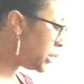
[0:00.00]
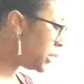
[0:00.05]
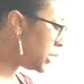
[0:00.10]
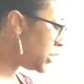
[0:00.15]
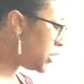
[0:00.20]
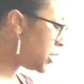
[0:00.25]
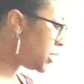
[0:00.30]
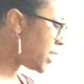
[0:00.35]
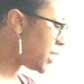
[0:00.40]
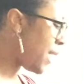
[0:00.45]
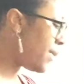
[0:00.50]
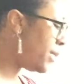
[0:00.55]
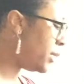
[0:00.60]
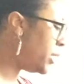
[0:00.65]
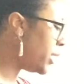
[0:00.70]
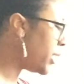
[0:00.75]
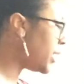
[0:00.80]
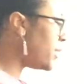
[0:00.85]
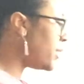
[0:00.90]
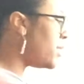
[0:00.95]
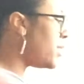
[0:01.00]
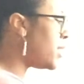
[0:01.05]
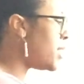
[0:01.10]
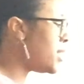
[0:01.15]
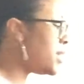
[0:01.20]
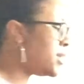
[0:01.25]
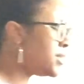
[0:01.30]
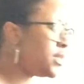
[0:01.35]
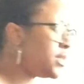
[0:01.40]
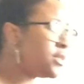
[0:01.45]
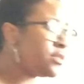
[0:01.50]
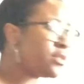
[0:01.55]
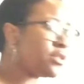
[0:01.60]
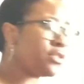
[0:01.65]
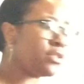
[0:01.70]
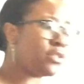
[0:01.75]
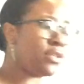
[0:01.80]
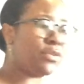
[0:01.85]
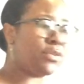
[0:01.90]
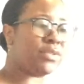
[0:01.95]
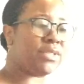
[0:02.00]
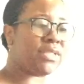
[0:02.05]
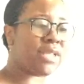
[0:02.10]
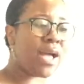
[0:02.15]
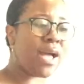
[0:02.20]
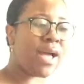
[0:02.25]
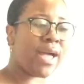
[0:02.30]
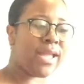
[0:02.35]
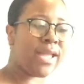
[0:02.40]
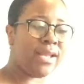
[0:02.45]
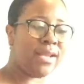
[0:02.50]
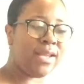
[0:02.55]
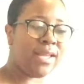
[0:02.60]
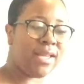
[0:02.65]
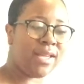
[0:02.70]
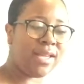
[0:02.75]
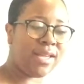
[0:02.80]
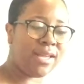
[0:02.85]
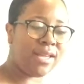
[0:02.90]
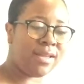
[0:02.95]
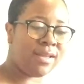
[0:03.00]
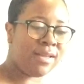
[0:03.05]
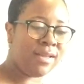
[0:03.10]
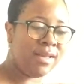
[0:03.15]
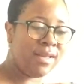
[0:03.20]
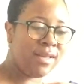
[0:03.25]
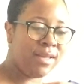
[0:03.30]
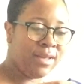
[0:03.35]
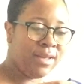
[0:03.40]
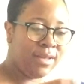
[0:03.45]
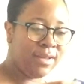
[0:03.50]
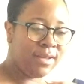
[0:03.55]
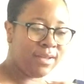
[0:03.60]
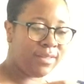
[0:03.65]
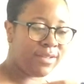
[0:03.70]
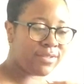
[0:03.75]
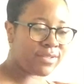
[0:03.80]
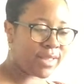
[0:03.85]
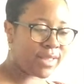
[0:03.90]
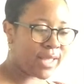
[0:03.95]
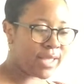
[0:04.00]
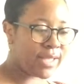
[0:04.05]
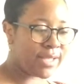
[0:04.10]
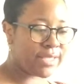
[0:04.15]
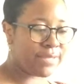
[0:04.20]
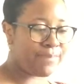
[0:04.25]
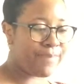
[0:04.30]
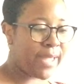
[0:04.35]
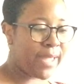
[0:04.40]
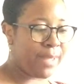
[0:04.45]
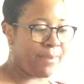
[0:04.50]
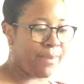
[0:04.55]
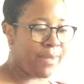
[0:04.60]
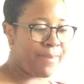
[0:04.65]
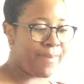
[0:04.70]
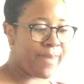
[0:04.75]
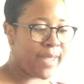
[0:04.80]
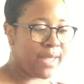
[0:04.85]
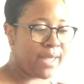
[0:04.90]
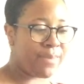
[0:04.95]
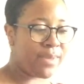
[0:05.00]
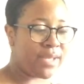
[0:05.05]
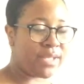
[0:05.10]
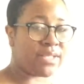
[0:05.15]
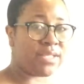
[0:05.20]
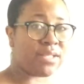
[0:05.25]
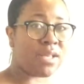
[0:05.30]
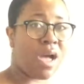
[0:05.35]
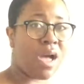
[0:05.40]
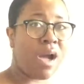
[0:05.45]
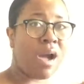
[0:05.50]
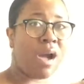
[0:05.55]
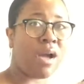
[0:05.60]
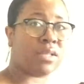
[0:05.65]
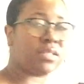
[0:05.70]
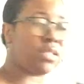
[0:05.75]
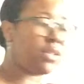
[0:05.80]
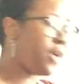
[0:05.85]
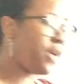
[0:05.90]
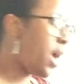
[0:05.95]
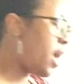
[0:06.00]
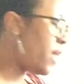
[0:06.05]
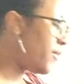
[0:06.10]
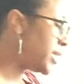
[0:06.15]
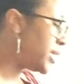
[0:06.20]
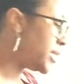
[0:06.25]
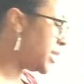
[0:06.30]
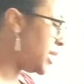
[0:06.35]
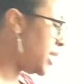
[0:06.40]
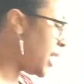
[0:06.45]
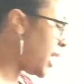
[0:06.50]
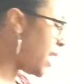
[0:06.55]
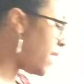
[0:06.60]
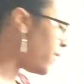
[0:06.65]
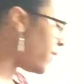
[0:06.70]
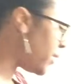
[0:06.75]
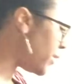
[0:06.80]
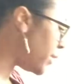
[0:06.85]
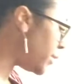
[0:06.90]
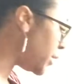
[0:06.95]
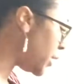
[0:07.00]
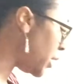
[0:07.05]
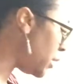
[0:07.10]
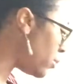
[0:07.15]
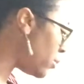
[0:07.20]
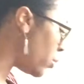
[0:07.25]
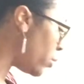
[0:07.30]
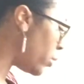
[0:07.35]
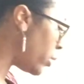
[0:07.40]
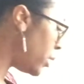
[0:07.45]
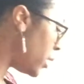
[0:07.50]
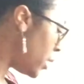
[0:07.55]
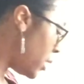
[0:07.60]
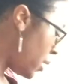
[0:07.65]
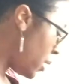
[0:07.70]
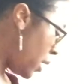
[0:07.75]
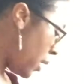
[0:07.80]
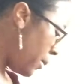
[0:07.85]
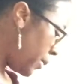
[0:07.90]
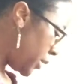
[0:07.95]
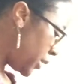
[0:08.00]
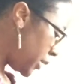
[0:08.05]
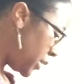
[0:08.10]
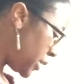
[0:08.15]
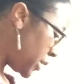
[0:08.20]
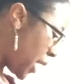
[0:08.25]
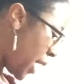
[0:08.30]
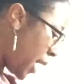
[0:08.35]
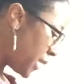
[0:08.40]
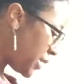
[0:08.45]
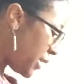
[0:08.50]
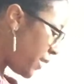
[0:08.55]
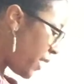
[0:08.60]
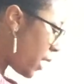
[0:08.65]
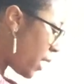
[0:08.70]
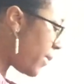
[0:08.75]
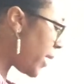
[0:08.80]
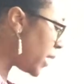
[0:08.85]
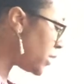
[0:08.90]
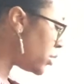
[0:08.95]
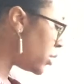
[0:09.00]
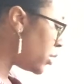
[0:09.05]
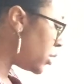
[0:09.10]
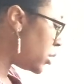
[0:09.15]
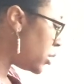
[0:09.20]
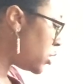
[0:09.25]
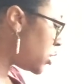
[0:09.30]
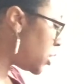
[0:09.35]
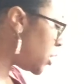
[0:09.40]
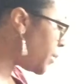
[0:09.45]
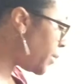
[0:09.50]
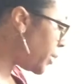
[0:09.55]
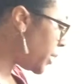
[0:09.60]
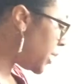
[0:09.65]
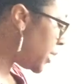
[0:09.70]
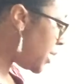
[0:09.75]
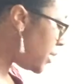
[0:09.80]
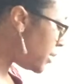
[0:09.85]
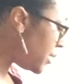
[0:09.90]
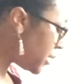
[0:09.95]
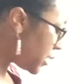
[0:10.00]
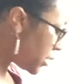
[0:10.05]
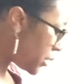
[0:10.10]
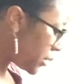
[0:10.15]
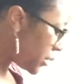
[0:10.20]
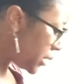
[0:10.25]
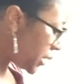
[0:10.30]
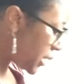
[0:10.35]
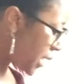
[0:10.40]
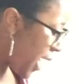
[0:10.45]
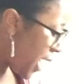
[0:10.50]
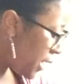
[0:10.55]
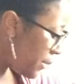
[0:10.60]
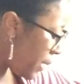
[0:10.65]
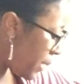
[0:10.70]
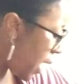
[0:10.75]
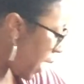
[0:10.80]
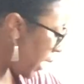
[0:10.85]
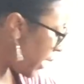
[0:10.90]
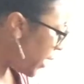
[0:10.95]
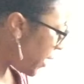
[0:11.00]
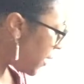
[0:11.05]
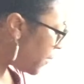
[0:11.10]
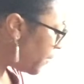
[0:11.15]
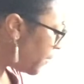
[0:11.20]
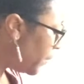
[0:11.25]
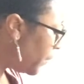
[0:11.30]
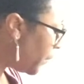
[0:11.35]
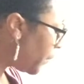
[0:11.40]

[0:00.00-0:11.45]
Let's just have a Look at these. These are so tiny. These are like his baby, baby socks. Obviously, he can't fit those anymore. But the socks. I think I'm actually going to just put in this little side pocket.